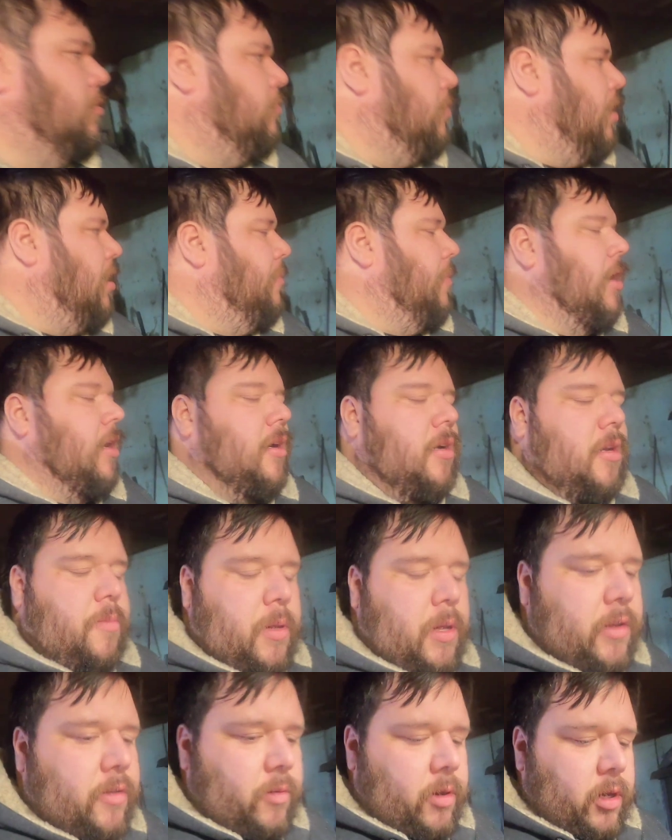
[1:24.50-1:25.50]
Walmart, the
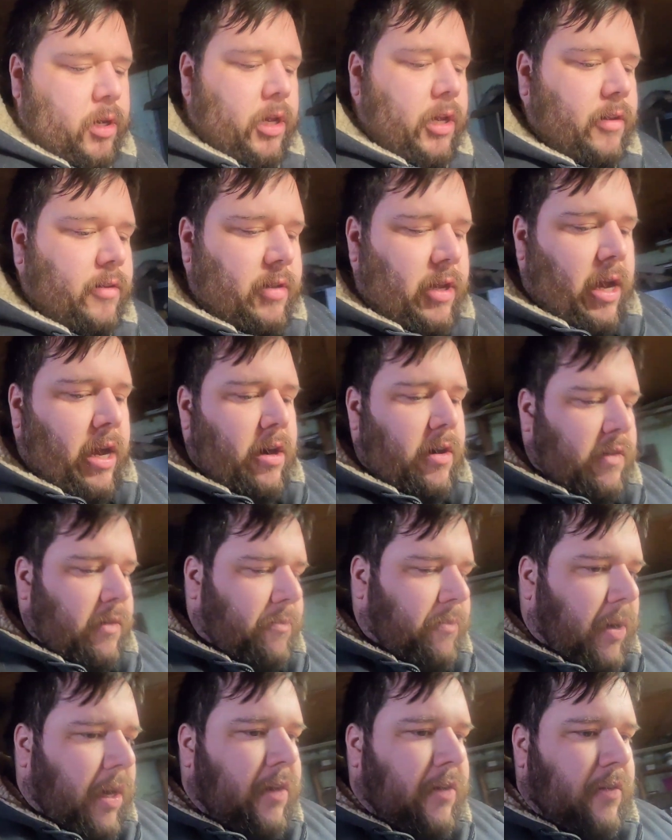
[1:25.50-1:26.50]
place where you can get tires
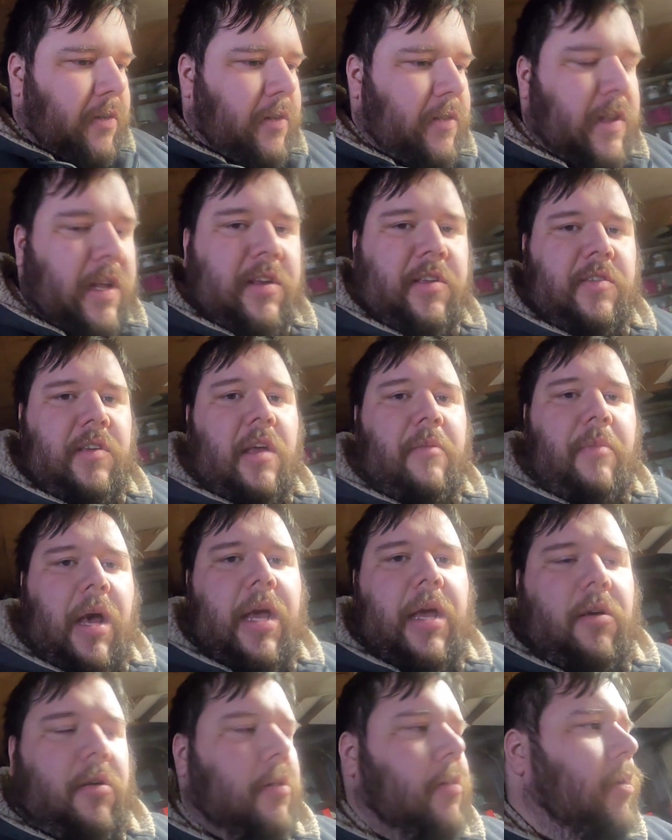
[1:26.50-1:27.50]
and pastries down the same
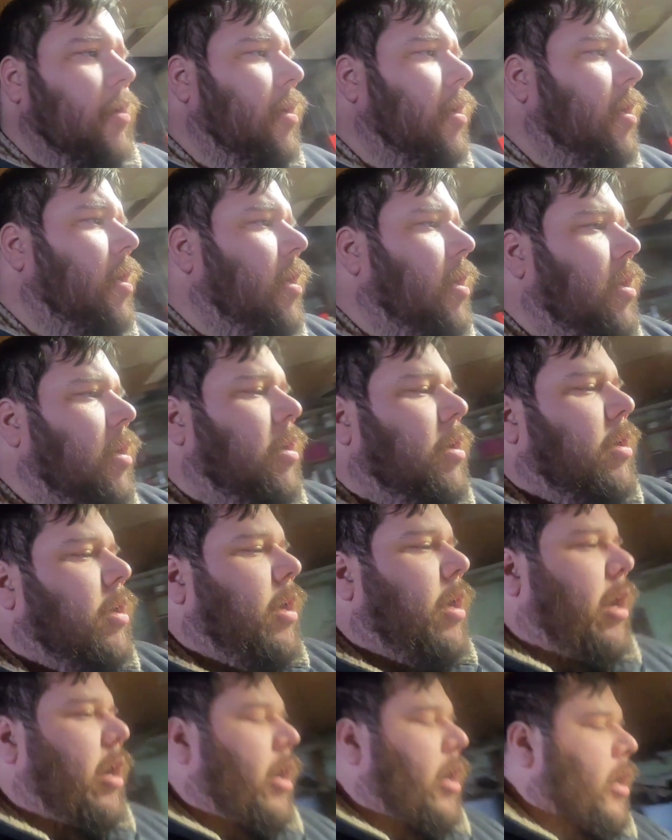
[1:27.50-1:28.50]
aisle.
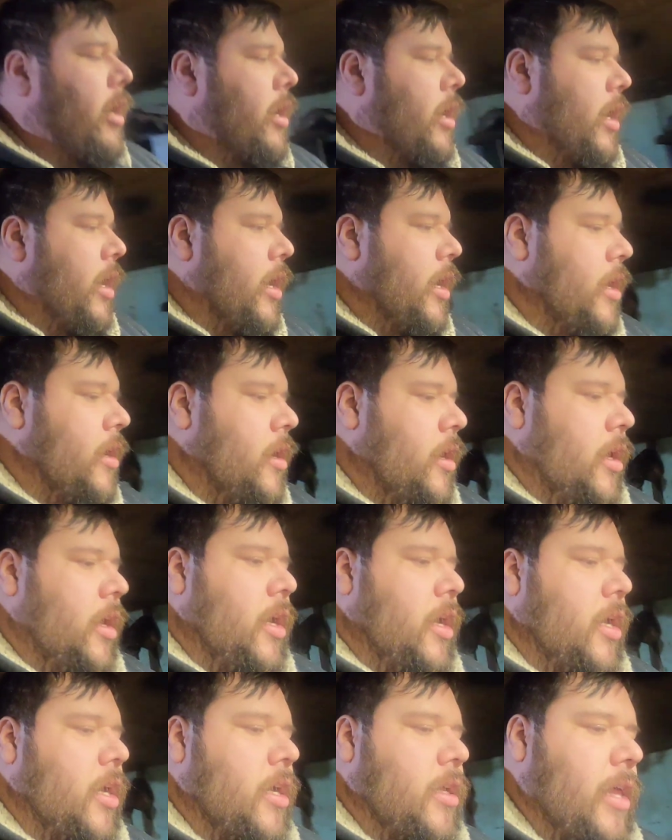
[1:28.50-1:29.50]
And
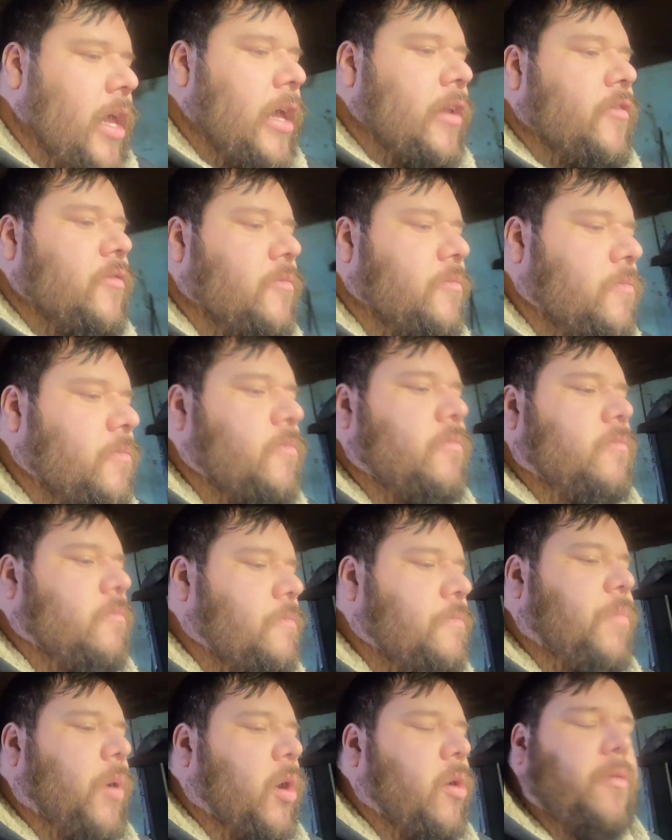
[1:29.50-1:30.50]
they
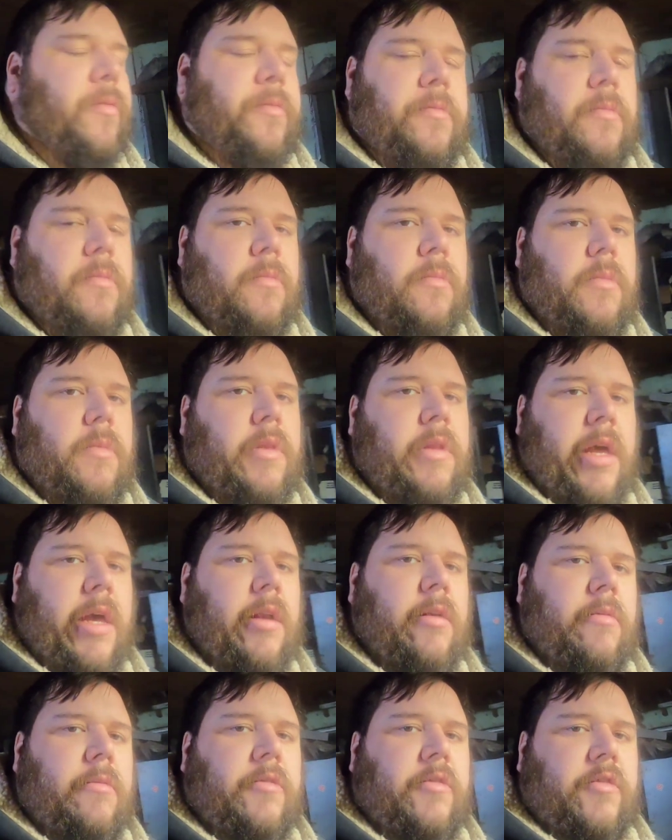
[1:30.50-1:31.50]
both
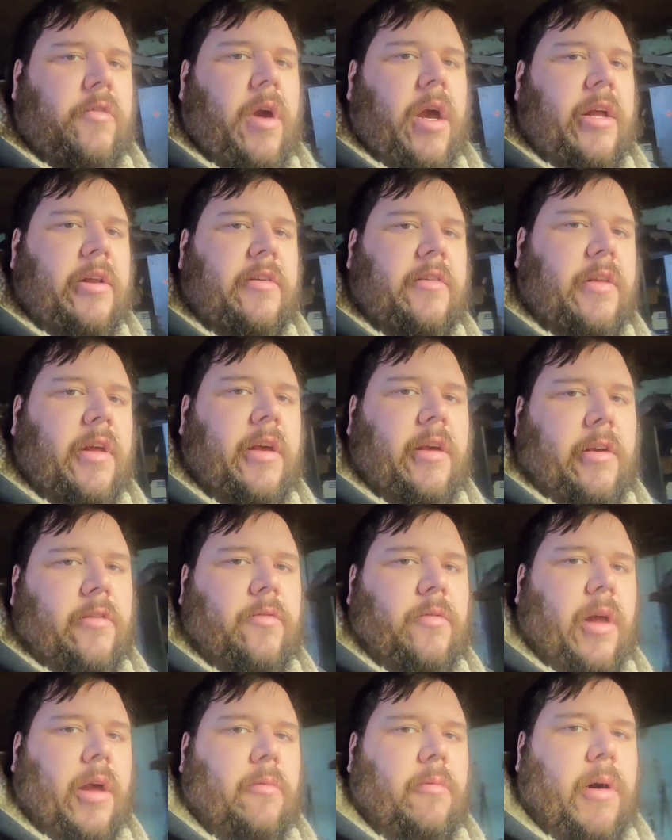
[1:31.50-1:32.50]
did strange things
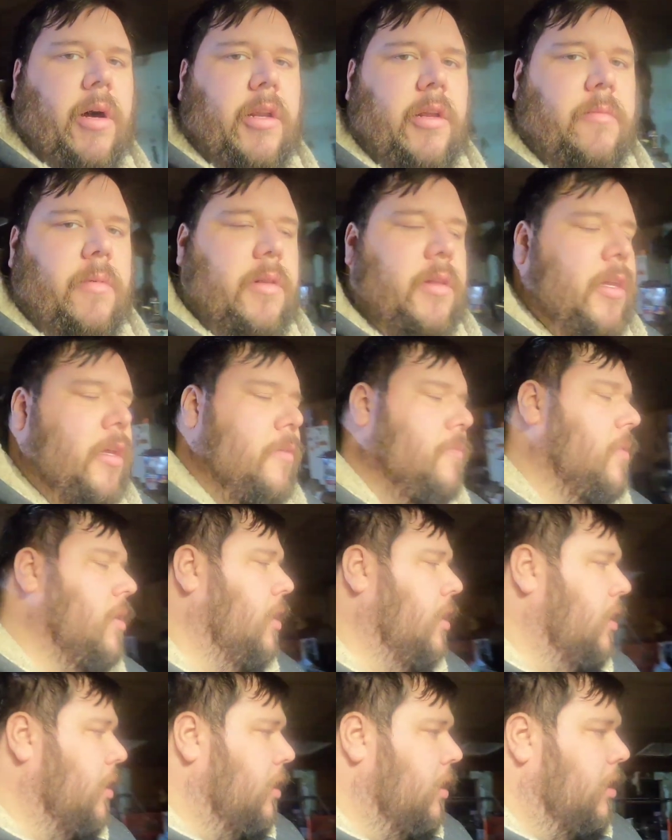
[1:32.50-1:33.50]
when I welded with them.
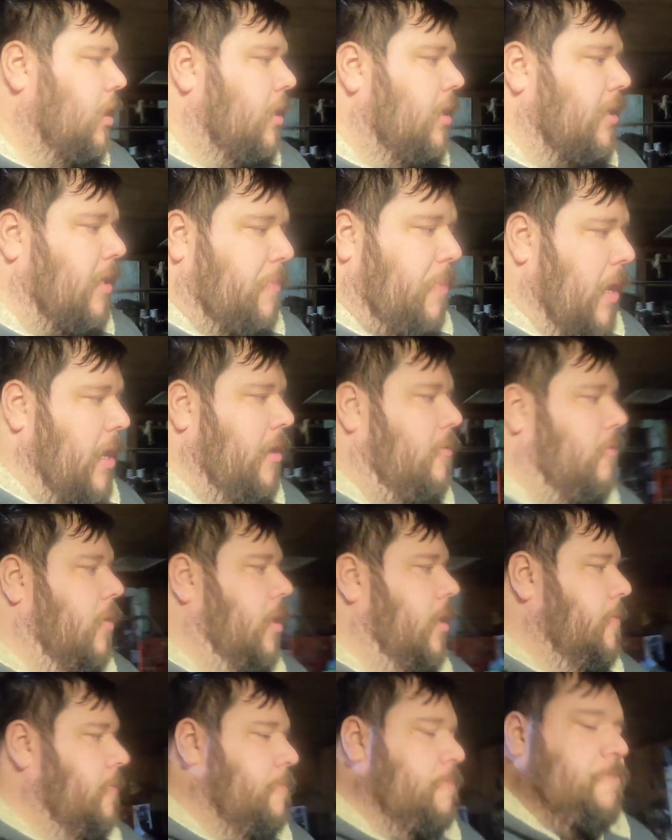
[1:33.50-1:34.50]
The pink
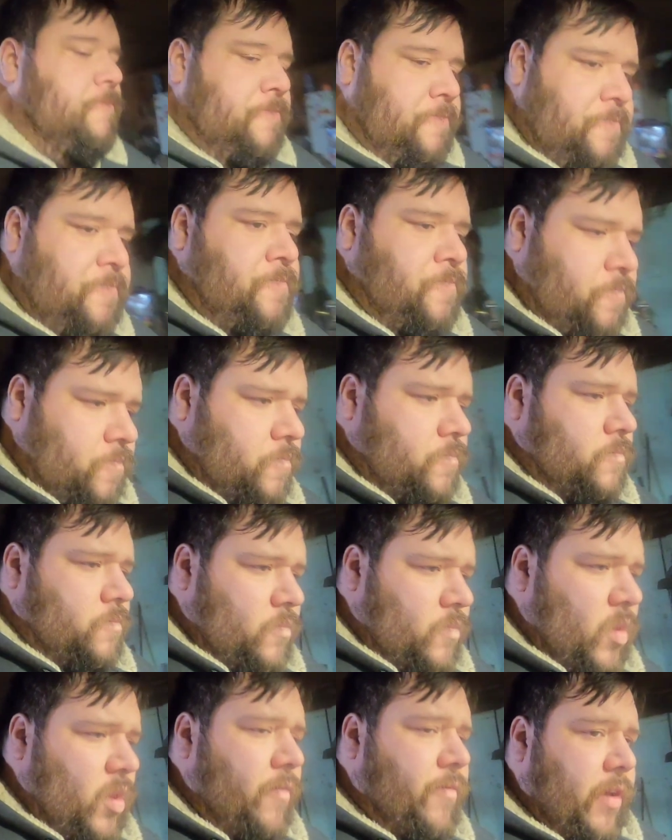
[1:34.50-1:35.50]
one,
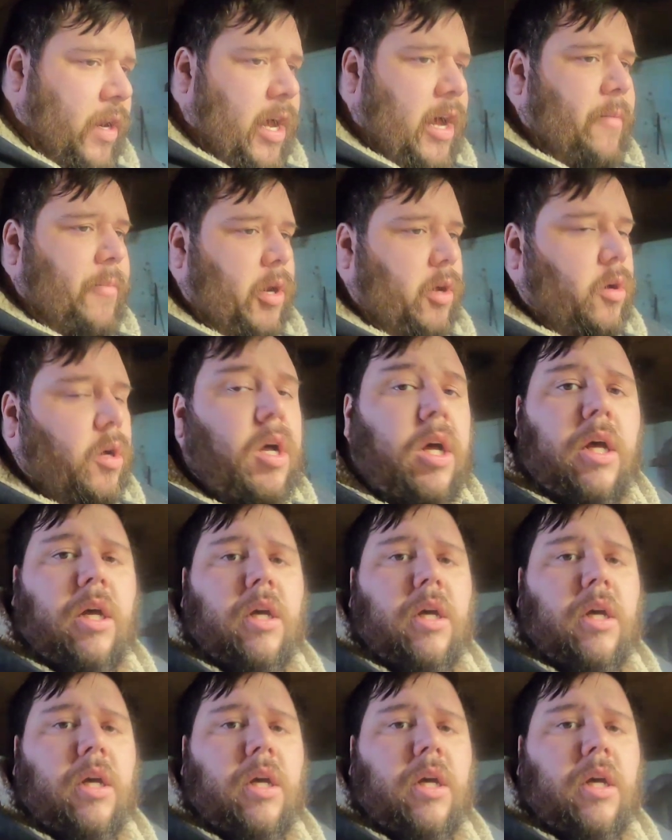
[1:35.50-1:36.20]
phenomenal.